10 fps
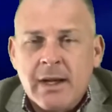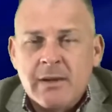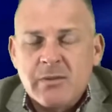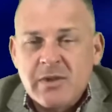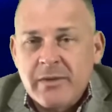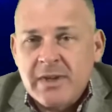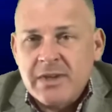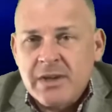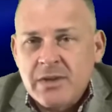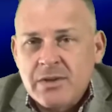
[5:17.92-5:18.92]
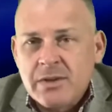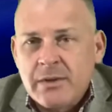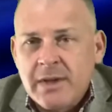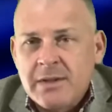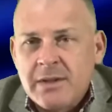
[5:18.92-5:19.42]
Specifically in section
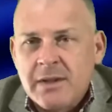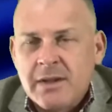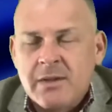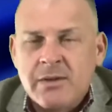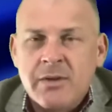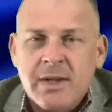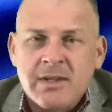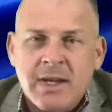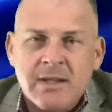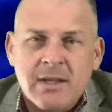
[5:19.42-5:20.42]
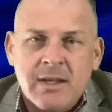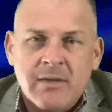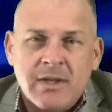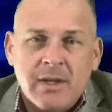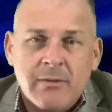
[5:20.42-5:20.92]
2018 of
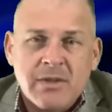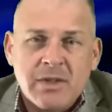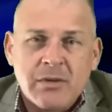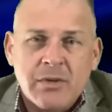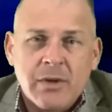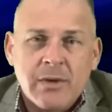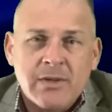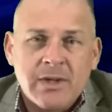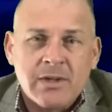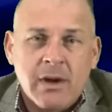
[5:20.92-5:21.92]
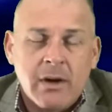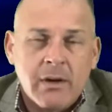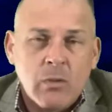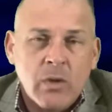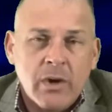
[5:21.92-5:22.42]
Kentucky Residential Code, section
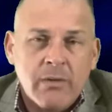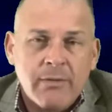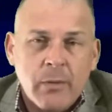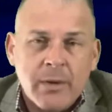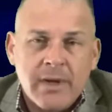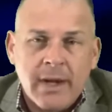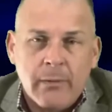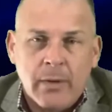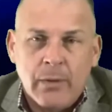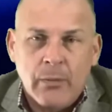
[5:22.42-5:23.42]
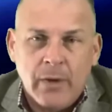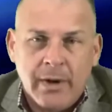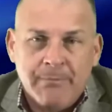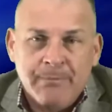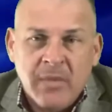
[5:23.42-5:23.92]
R104.11.